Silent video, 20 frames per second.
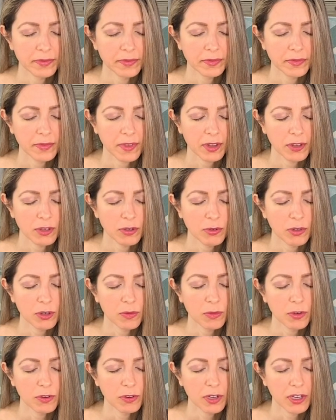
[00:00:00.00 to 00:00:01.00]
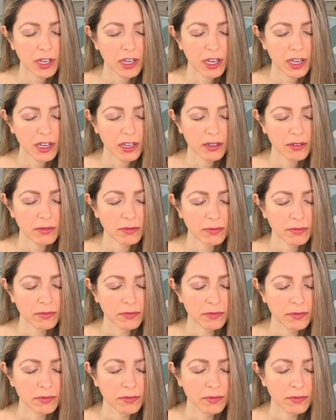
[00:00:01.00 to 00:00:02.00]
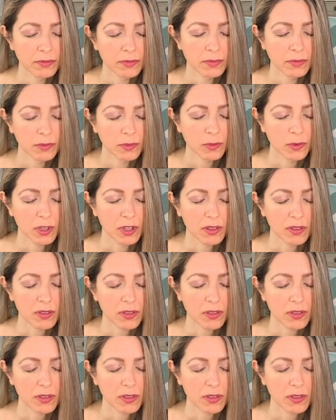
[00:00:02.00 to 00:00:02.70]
how you communicate with